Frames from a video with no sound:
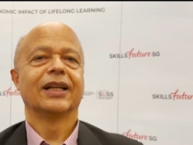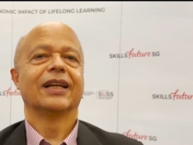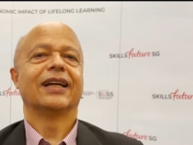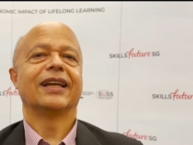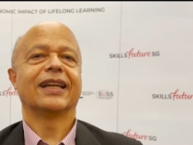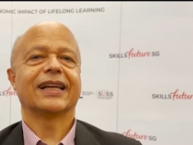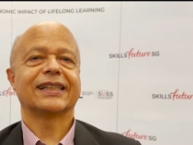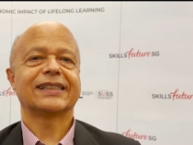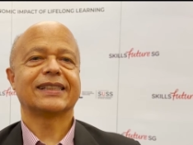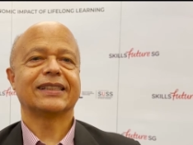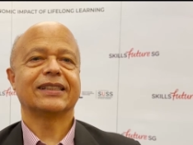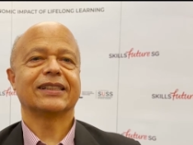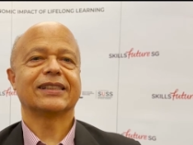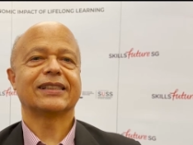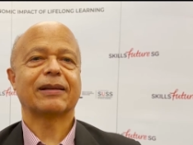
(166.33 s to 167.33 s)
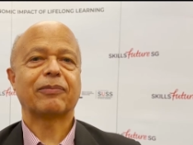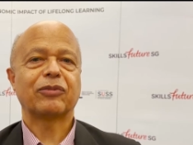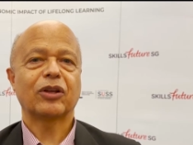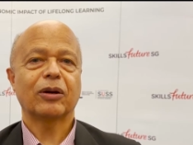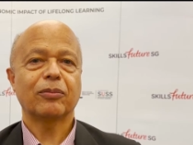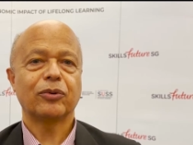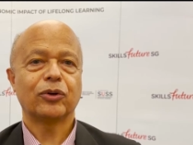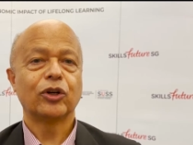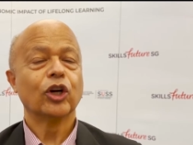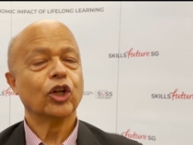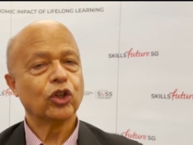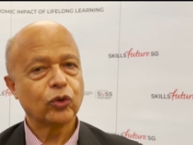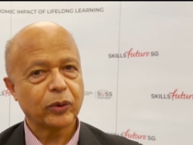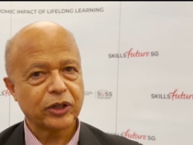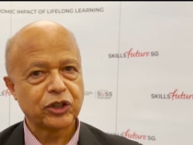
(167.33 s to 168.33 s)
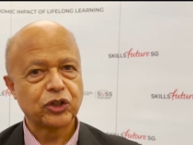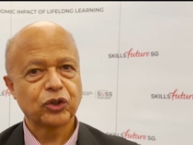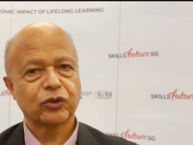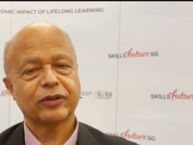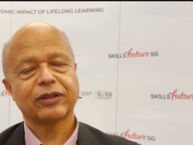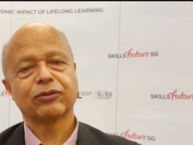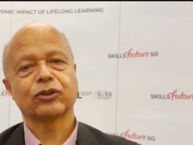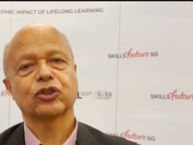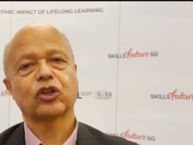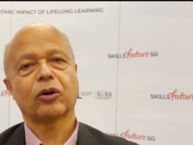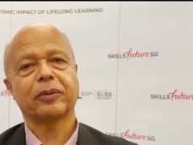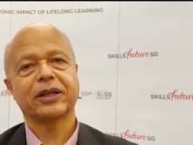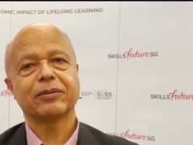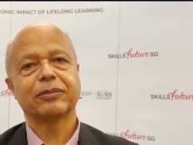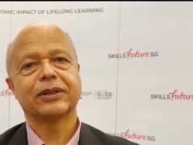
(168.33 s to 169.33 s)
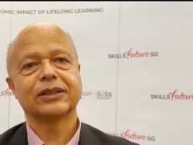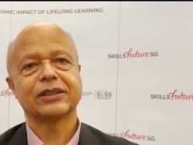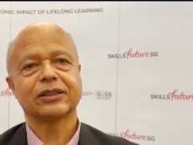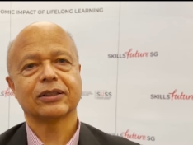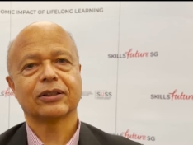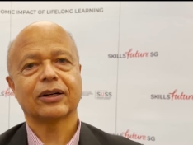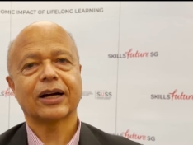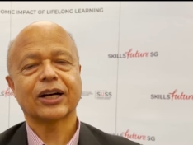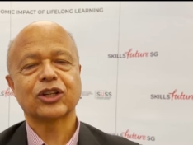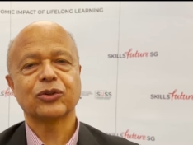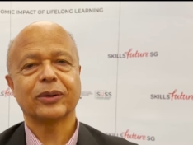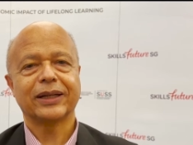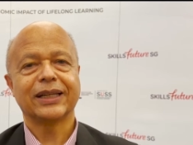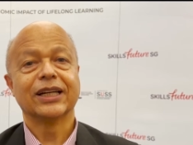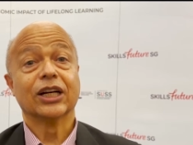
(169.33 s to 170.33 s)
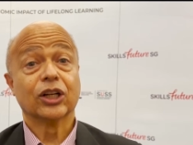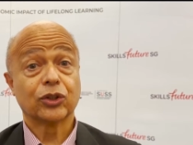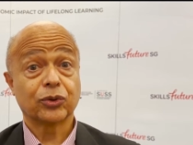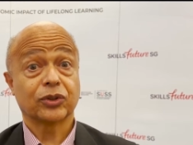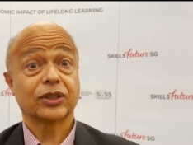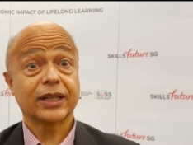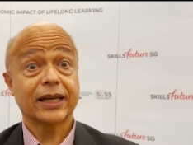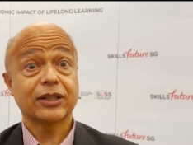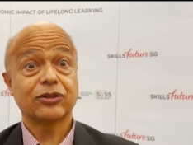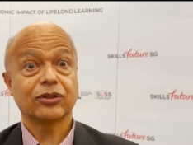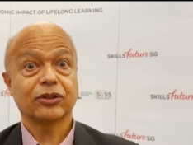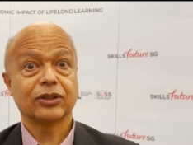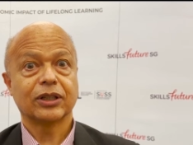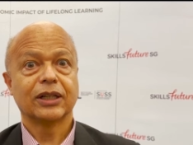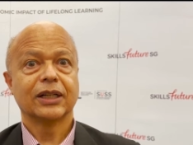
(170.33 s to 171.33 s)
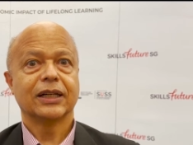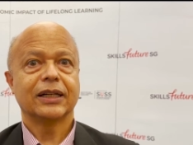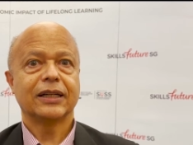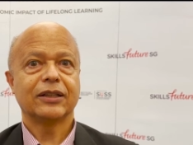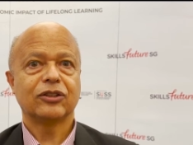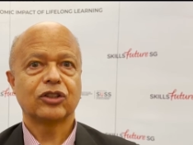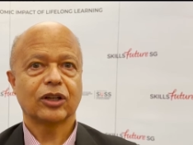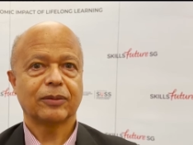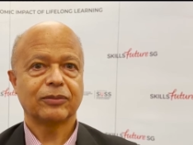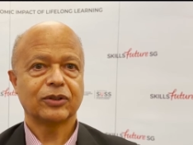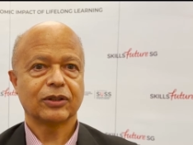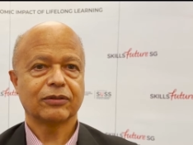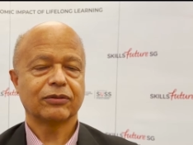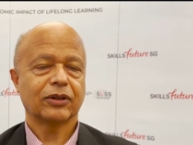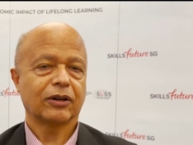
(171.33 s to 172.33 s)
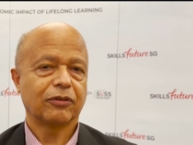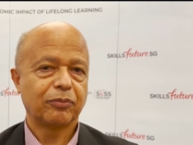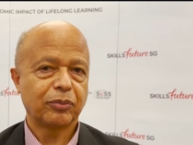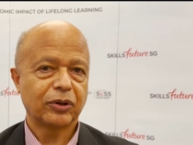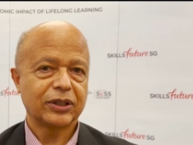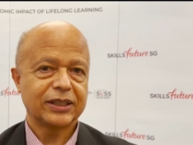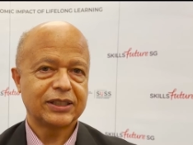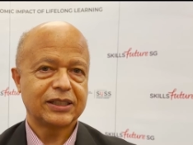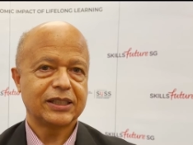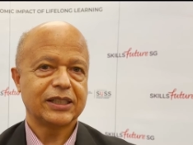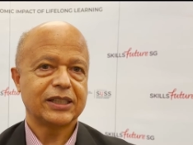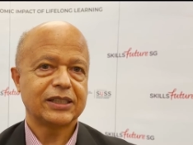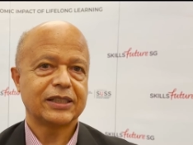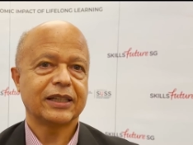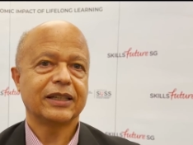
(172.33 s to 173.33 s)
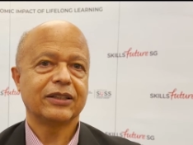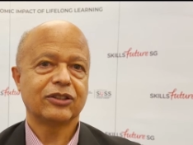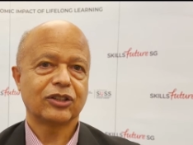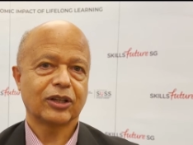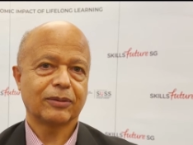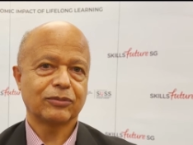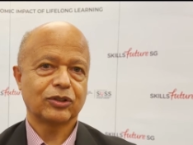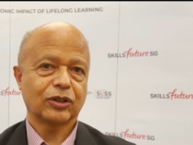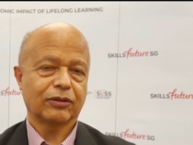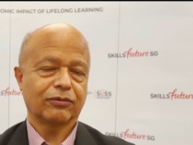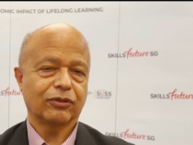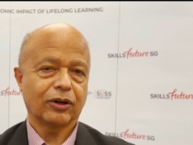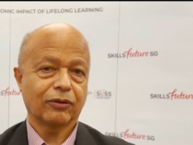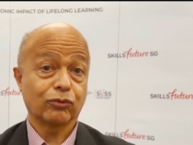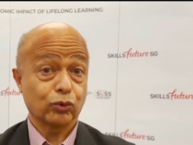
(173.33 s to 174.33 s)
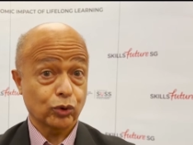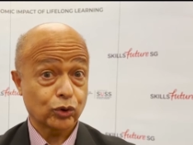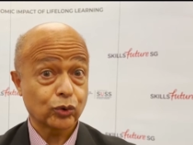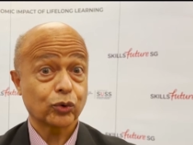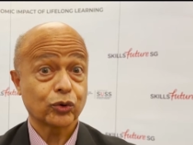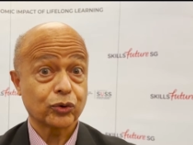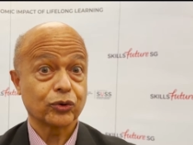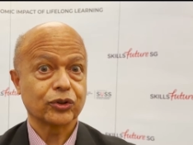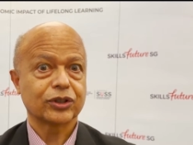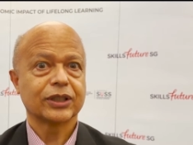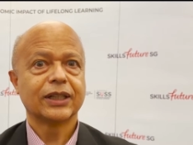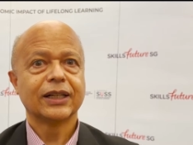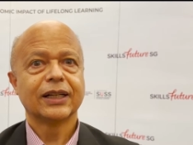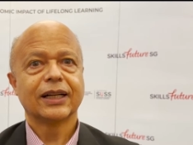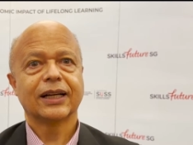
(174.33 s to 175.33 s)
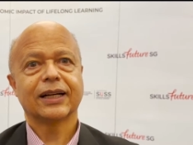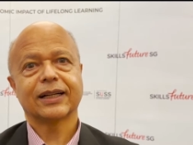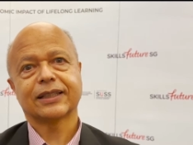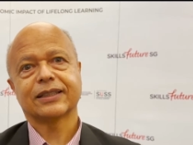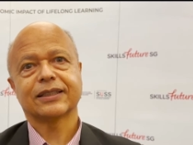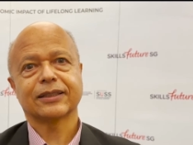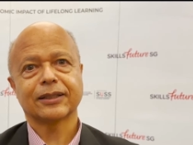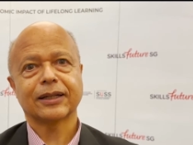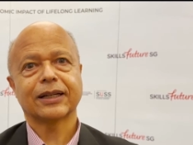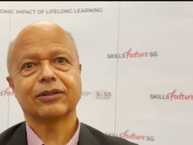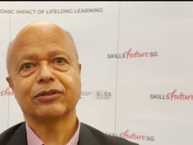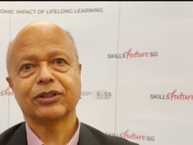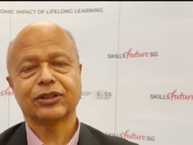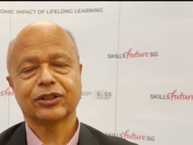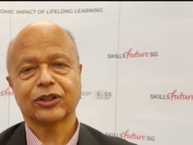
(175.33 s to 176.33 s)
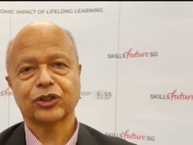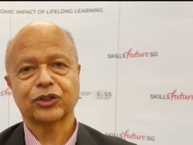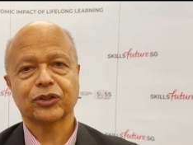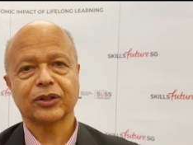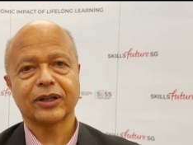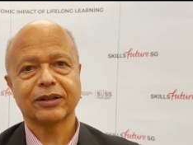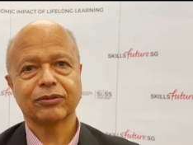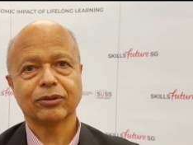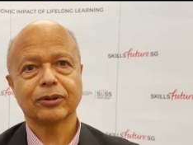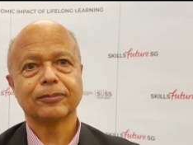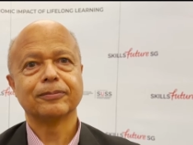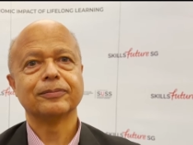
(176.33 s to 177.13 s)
last September, to ensure that those commitments are actually translated in terms of policies, in terms of resources at the international level.